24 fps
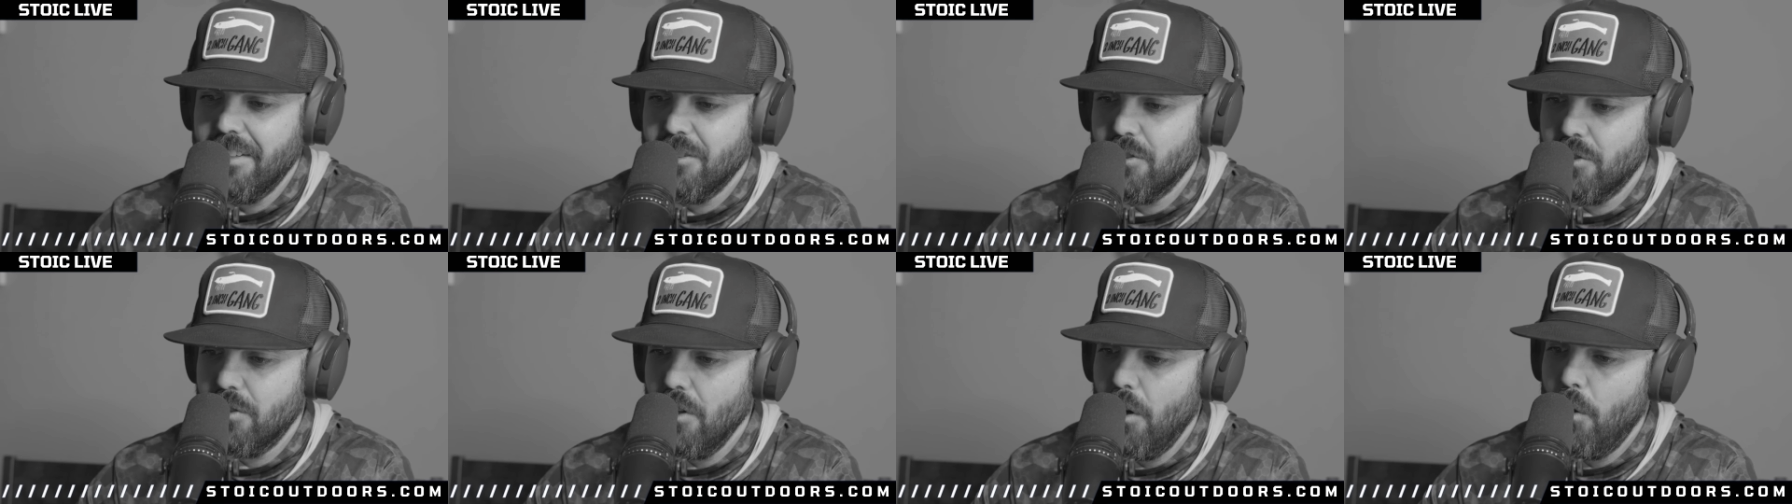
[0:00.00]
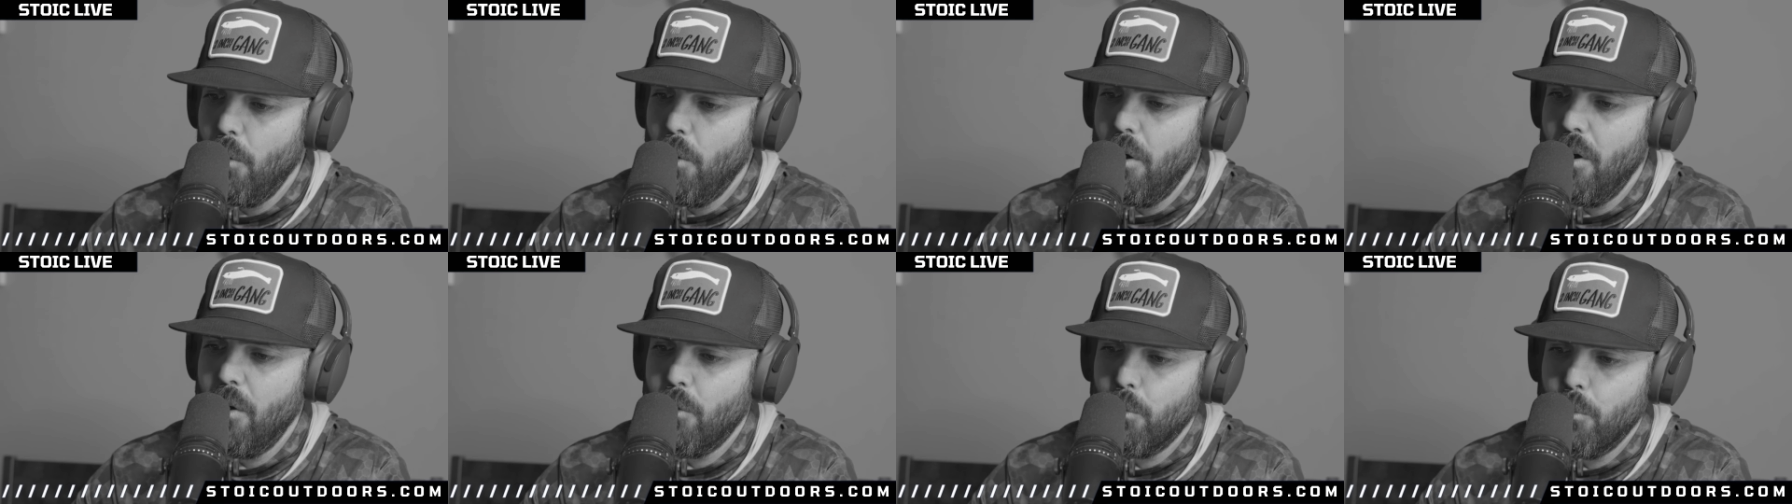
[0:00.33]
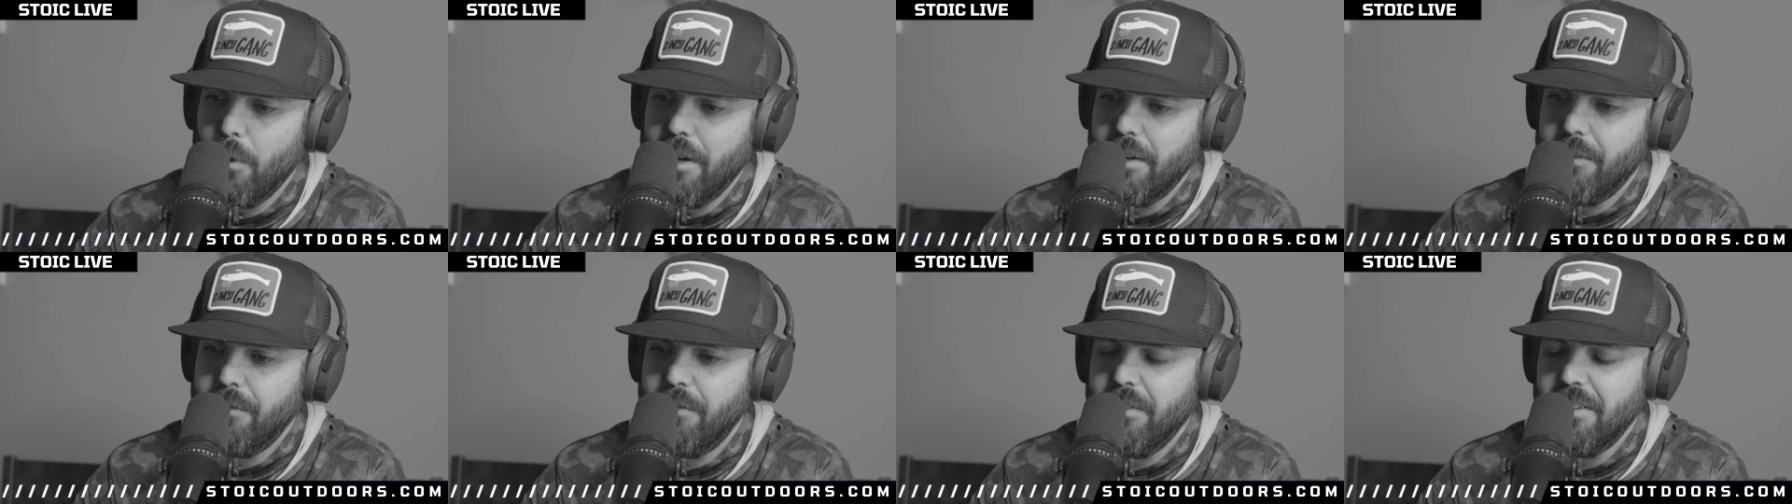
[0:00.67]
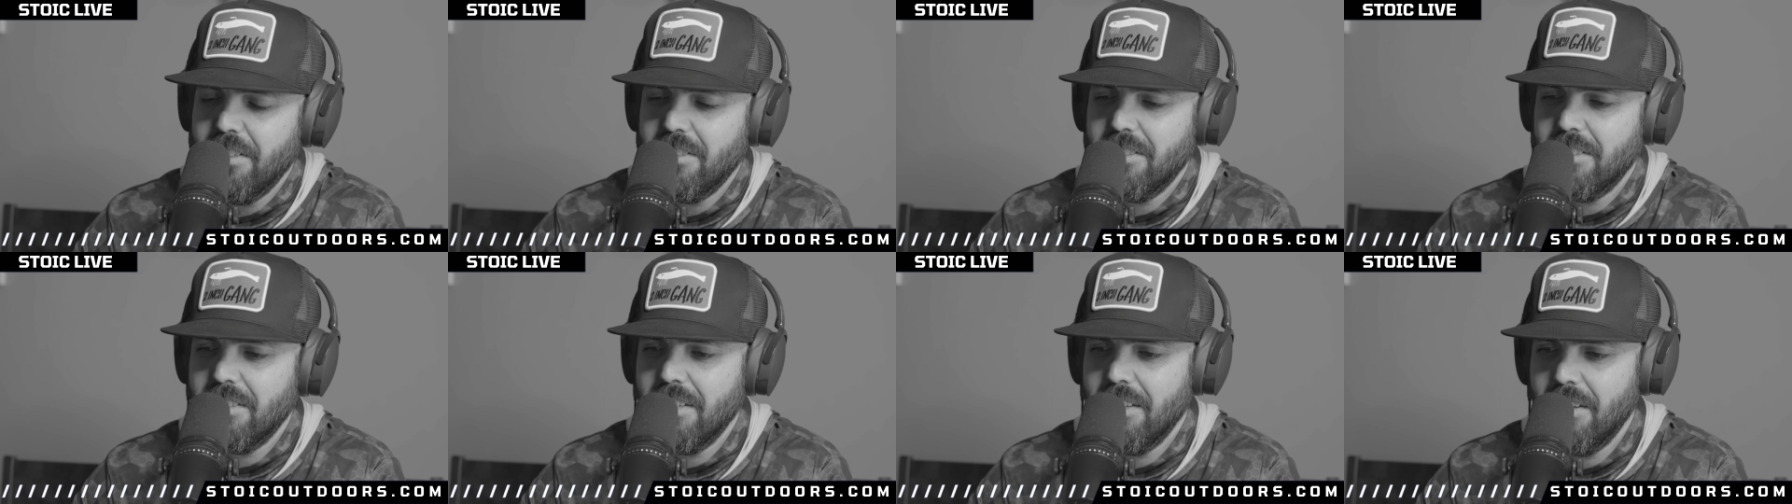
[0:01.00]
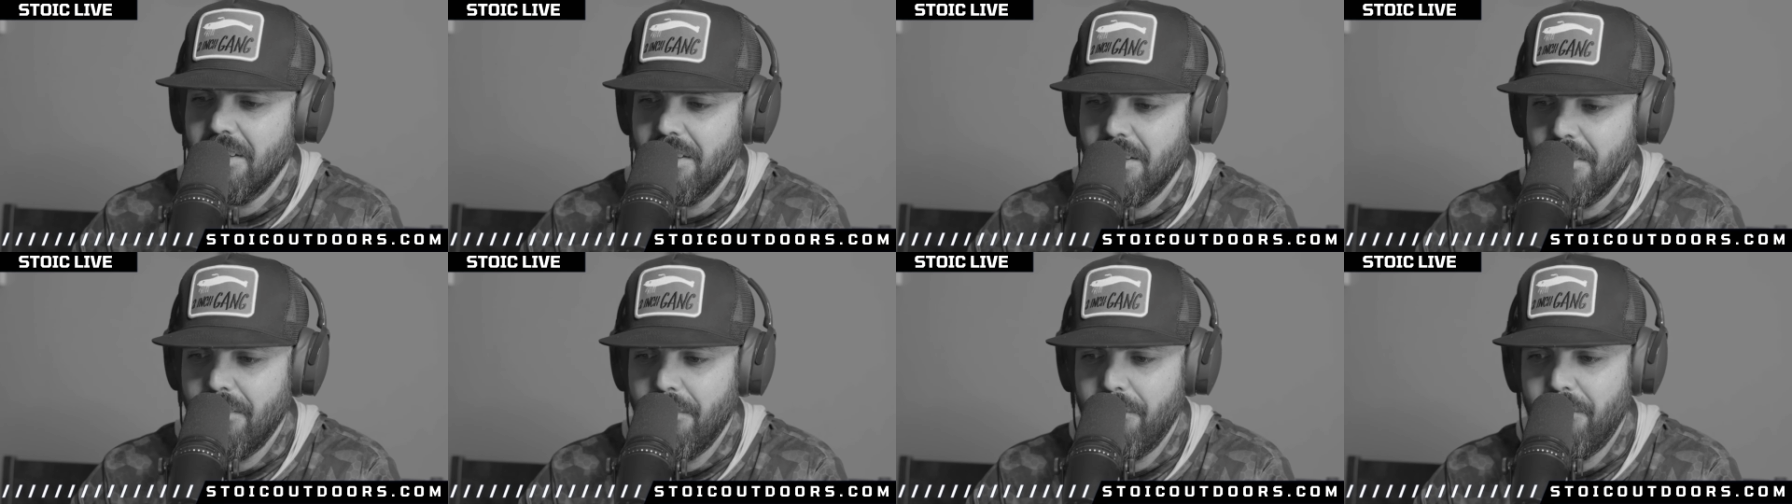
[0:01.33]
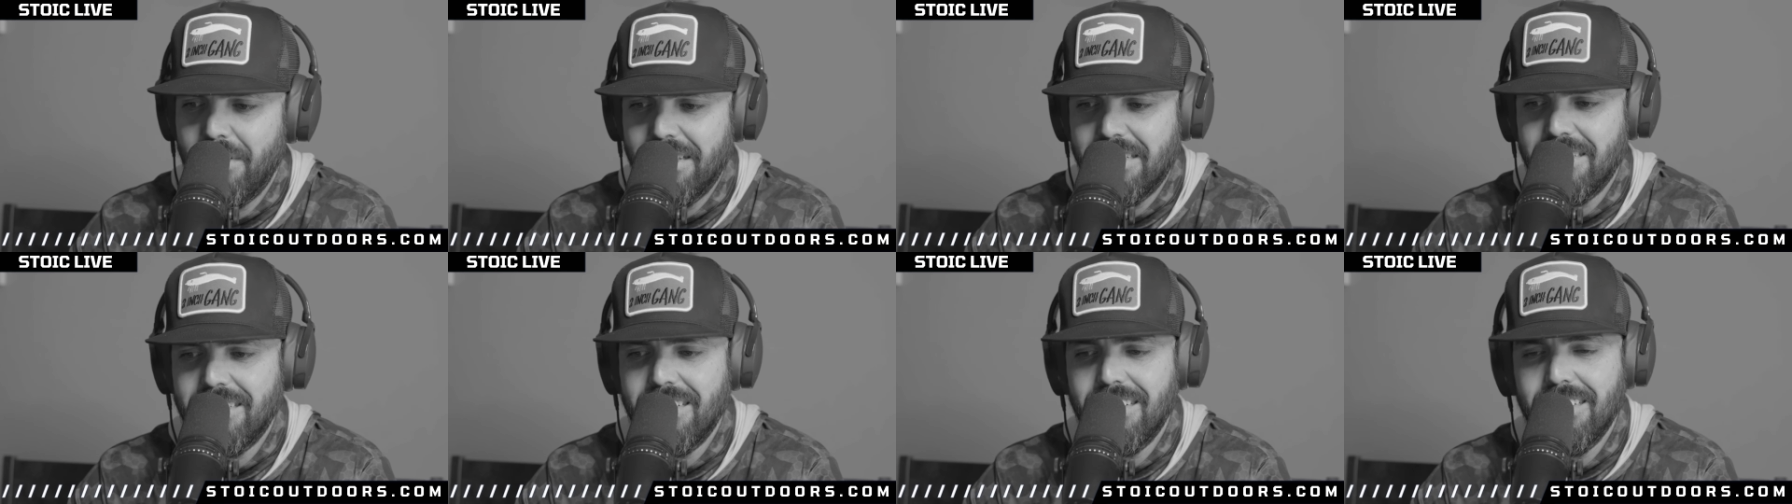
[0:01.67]
So, redfish
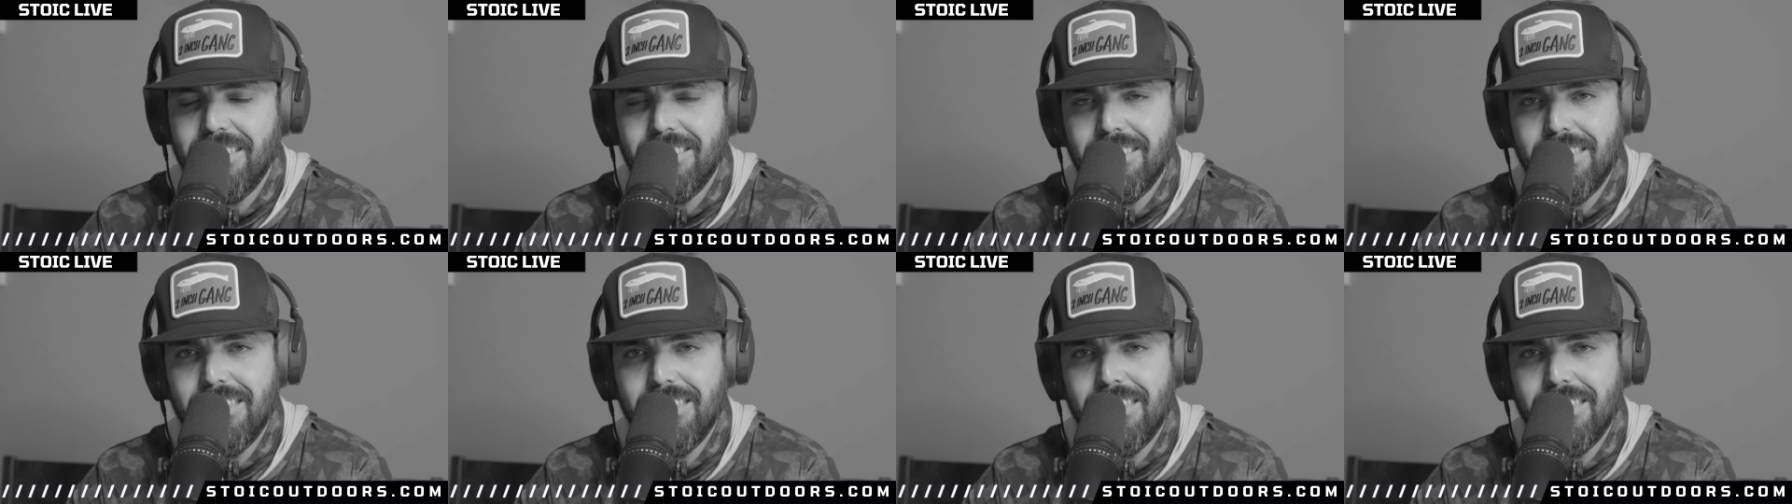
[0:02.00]
fishing